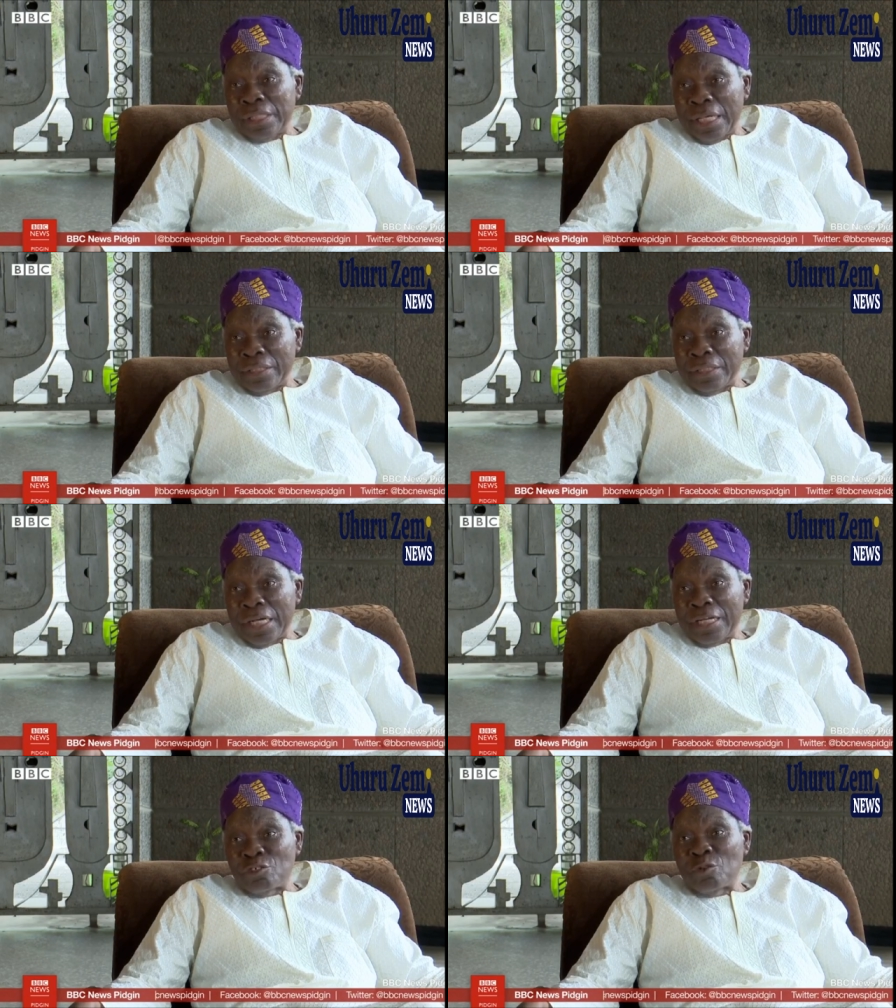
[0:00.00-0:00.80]

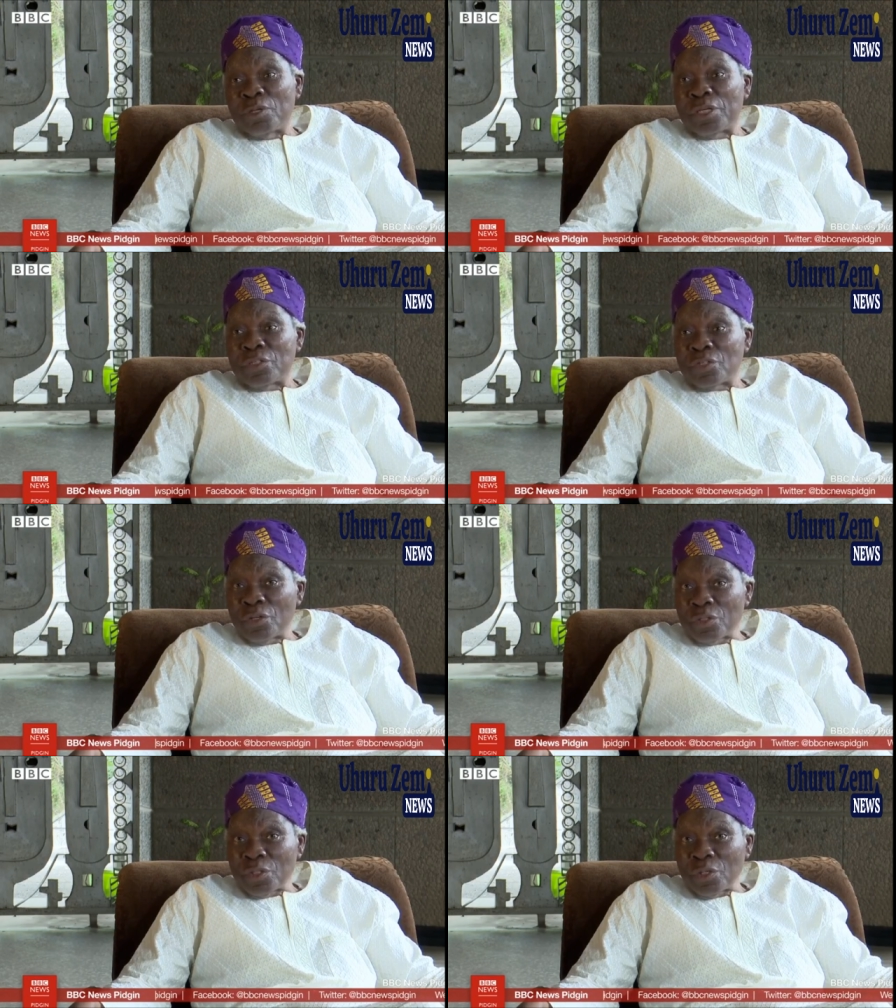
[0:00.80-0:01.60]
Nigeria should be
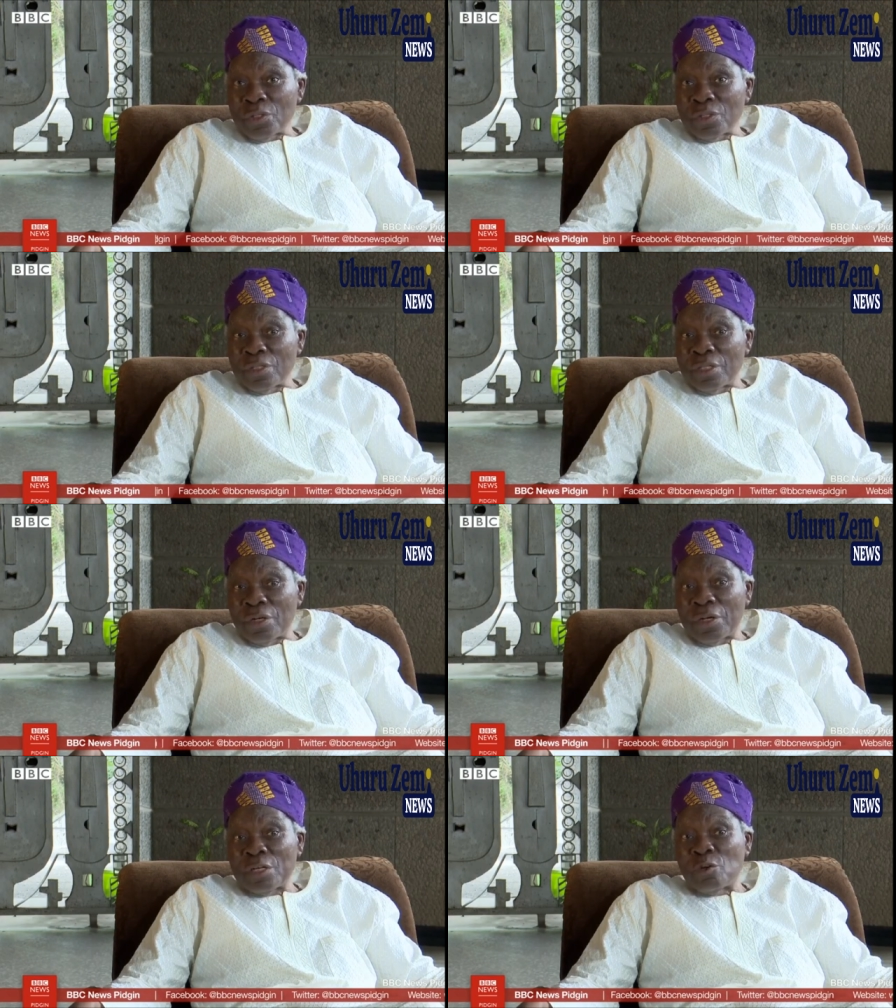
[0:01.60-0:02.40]
restructured
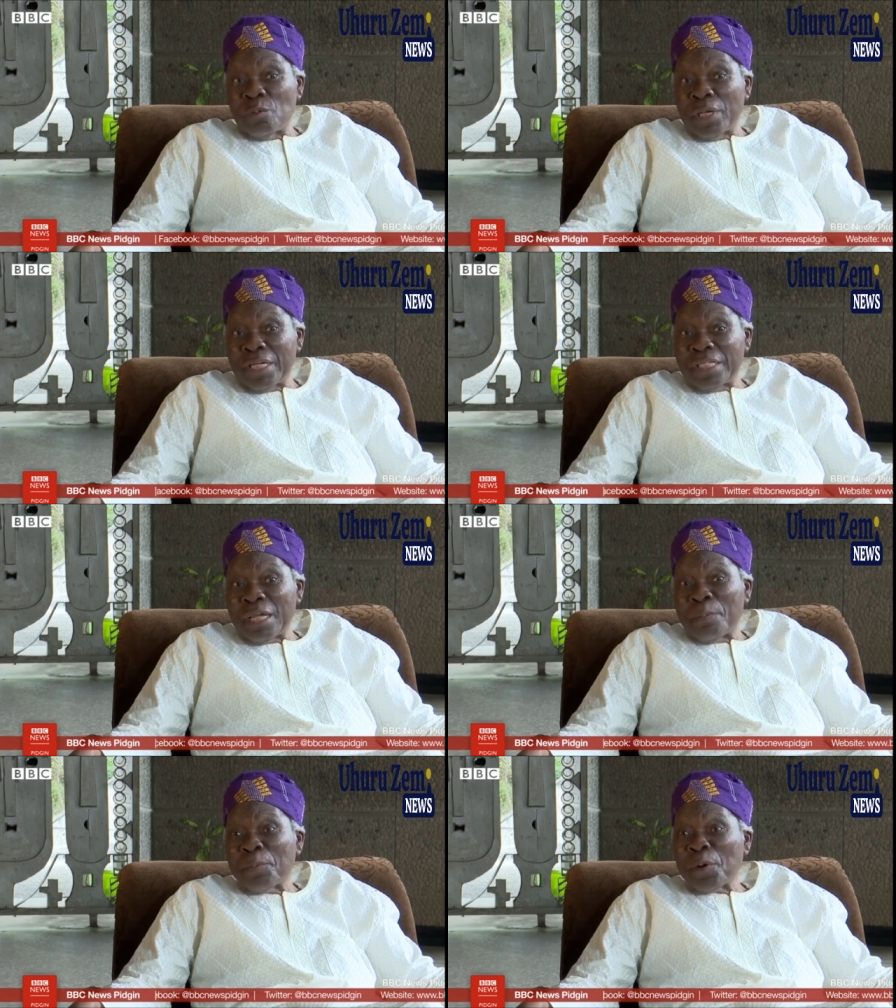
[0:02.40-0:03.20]
in order to make
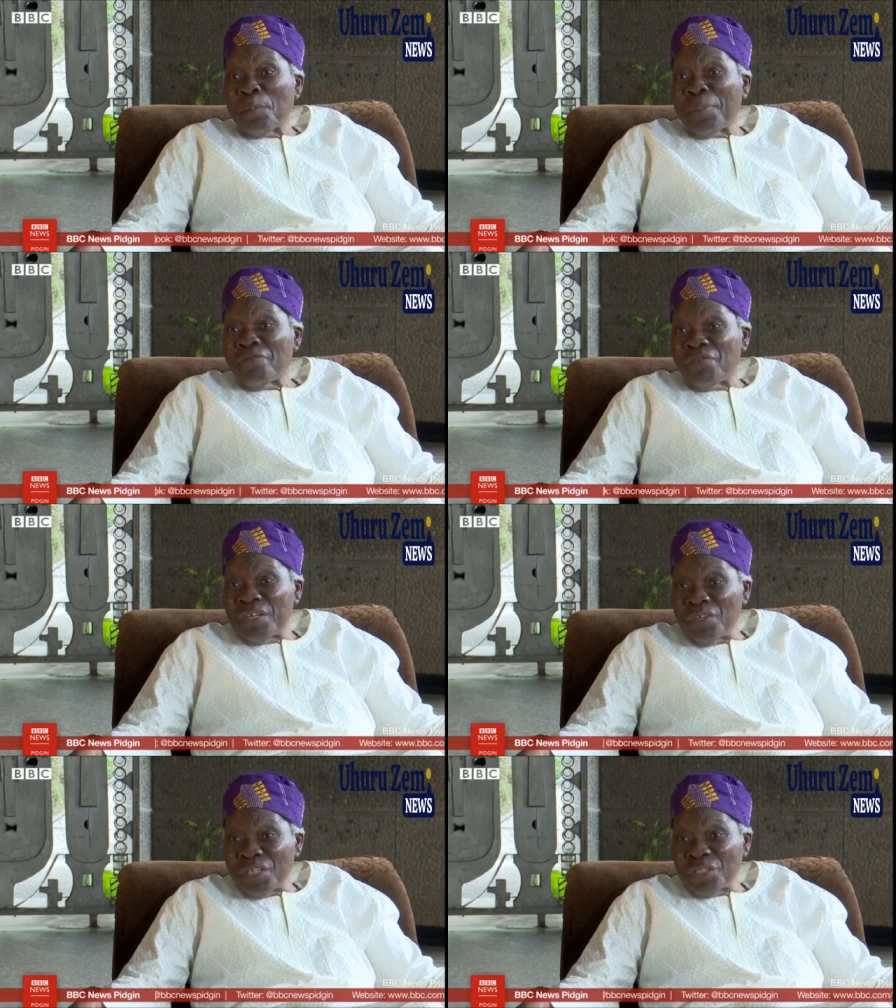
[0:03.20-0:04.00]
it a proper
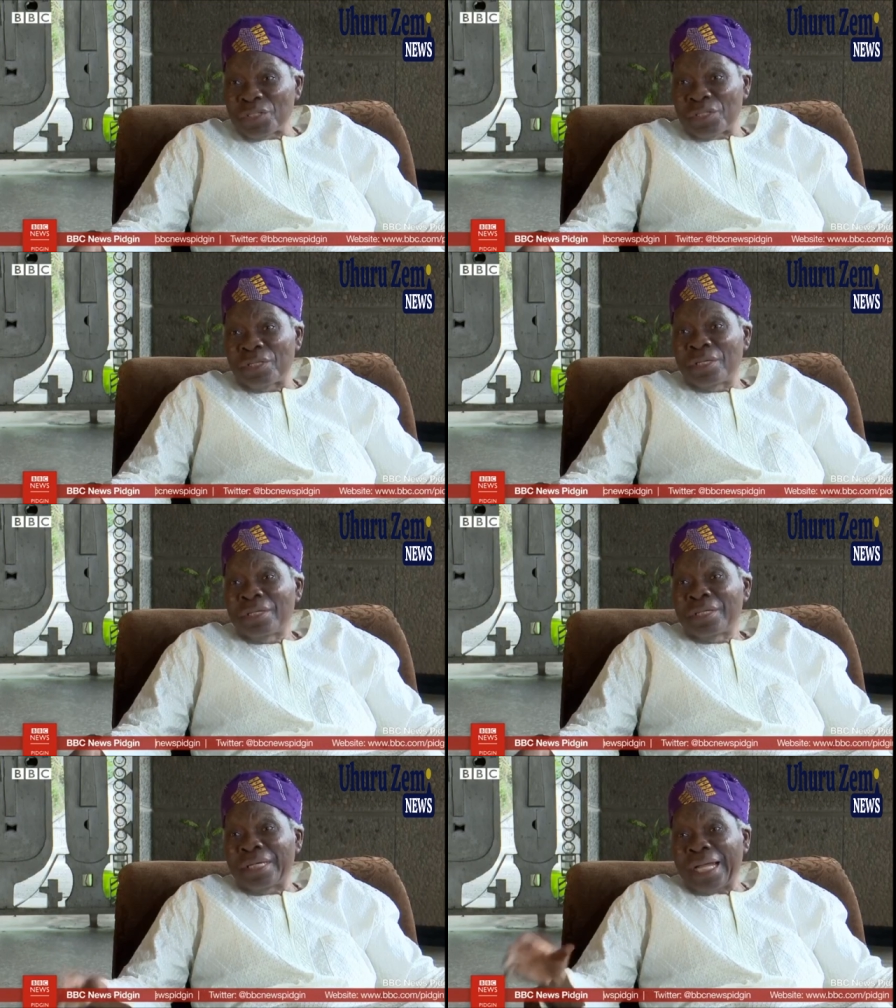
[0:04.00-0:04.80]
federation
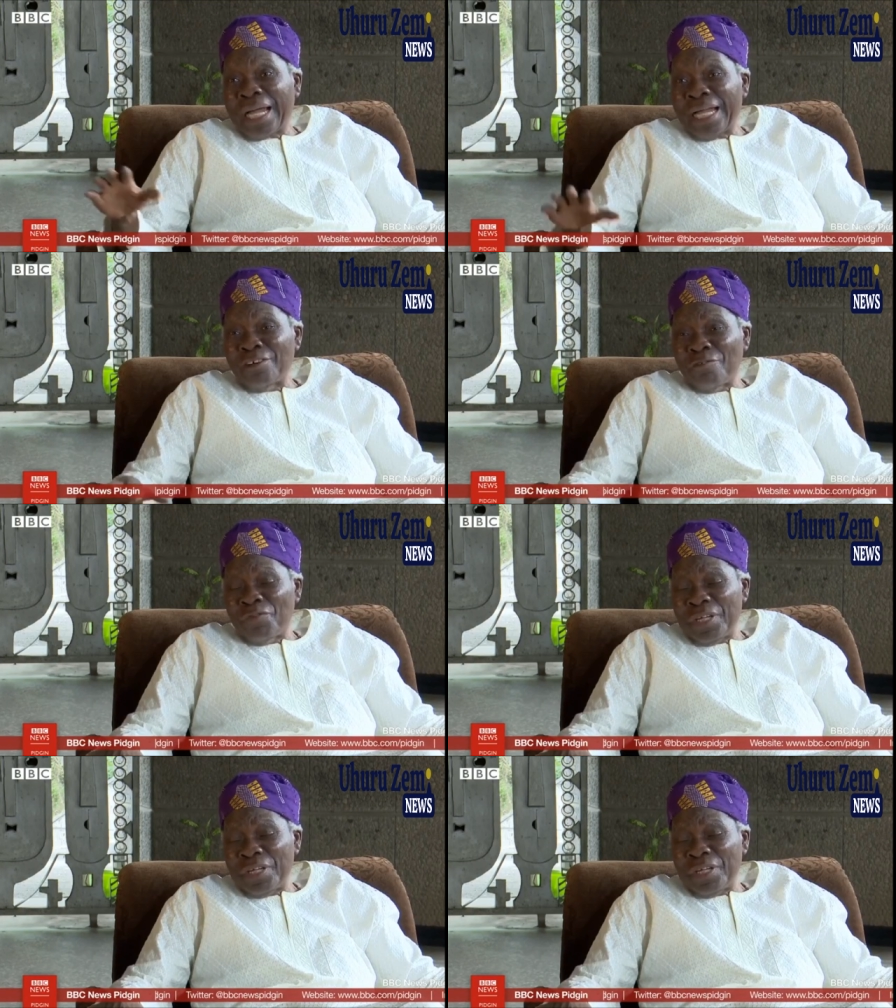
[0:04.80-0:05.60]
the kind of
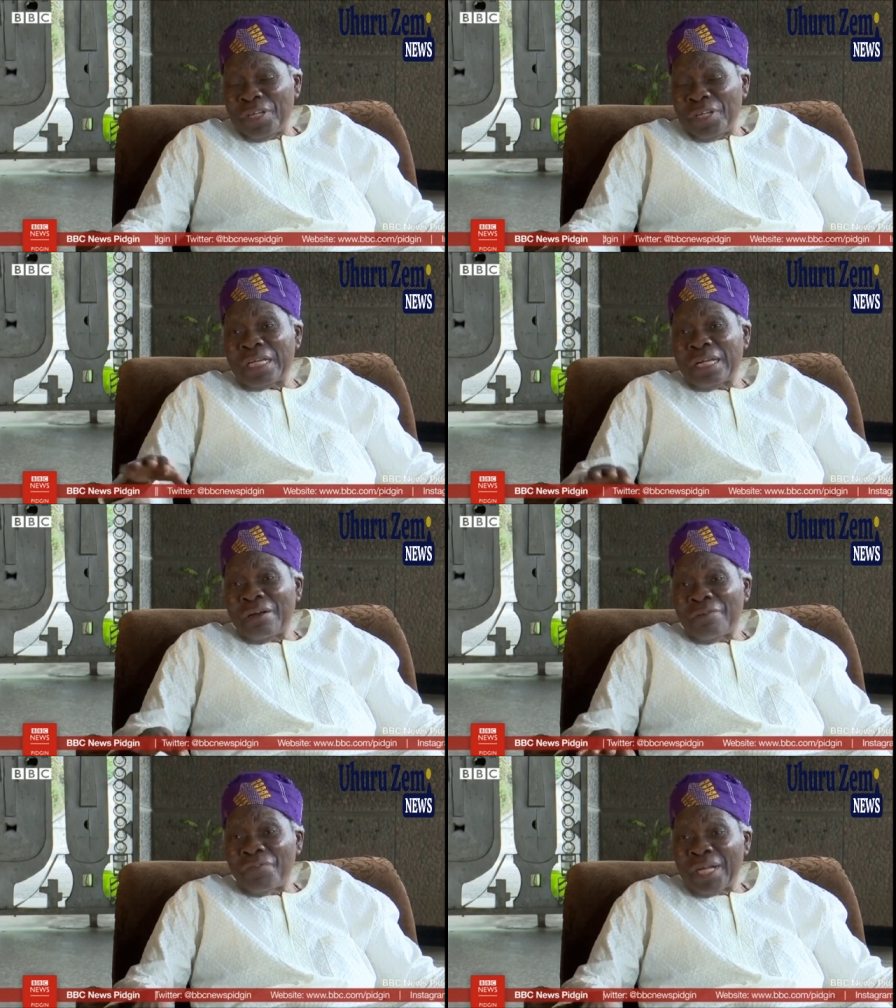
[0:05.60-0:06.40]
federation that
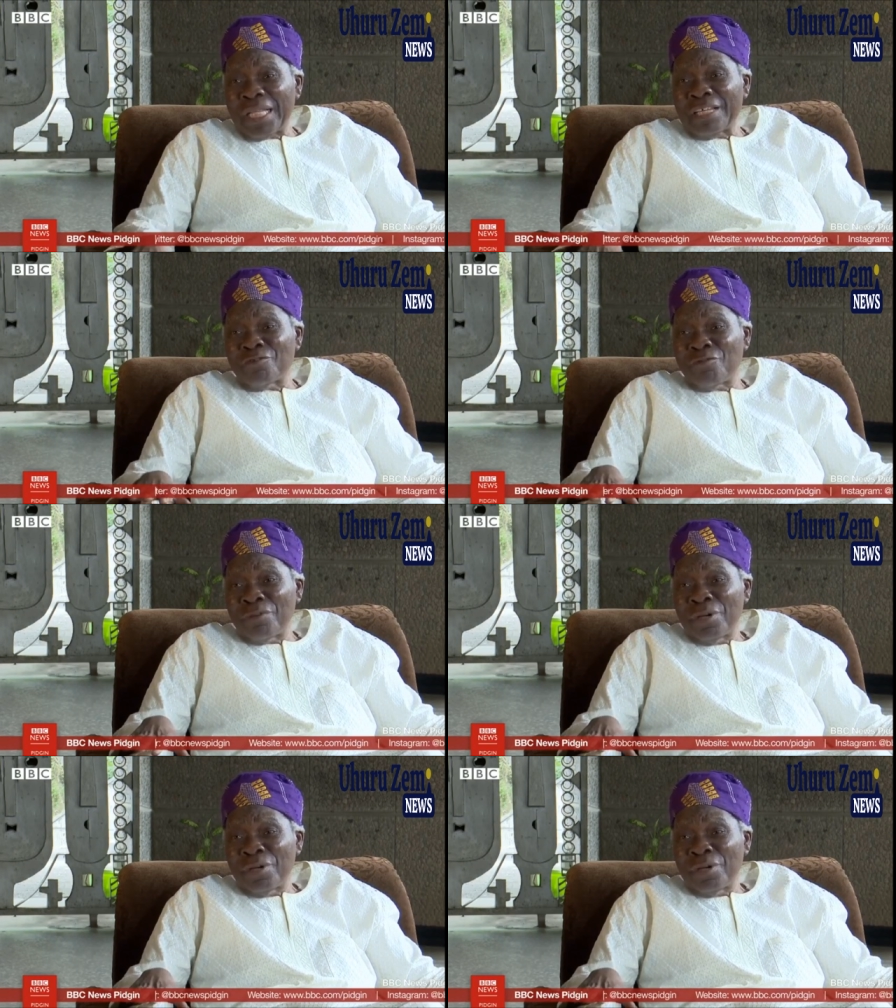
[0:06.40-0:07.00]
our fathers